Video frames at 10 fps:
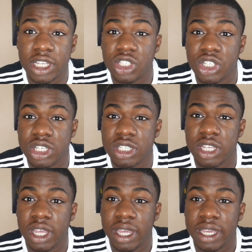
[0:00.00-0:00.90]
It's just
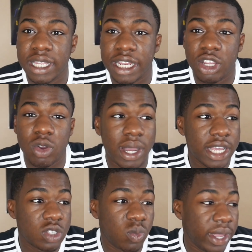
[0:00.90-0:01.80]
he didn't go out
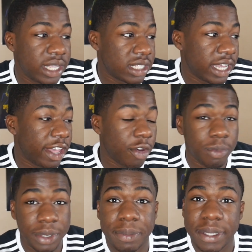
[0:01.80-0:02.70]
his way to help
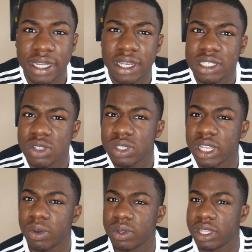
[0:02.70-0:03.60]
me because he was
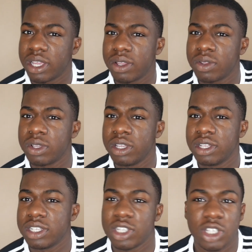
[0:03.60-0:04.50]
like, what the
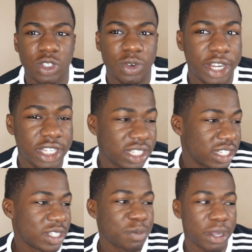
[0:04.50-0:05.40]
hell? This looks strange
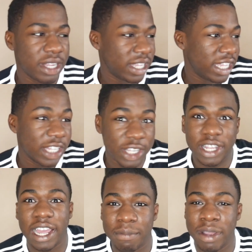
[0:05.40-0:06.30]
because he looked
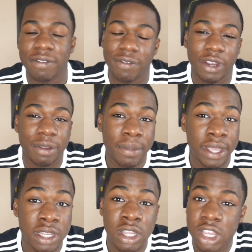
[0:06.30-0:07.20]
like my friend,
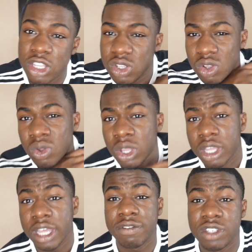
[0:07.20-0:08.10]
man. So
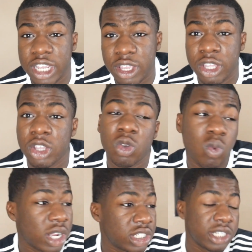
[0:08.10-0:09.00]
if Jay, you're
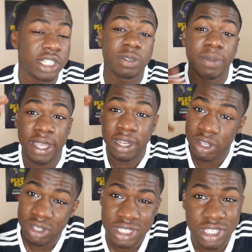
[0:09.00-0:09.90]
watching this,
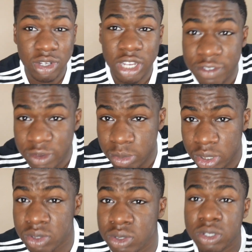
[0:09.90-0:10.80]
man, still love you,
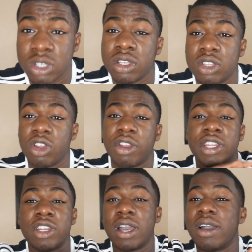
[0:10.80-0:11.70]
bro. You
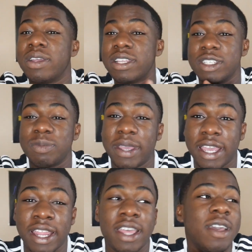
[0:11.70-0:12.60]
already know how it is,
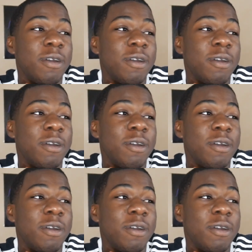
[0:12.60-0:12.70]
man.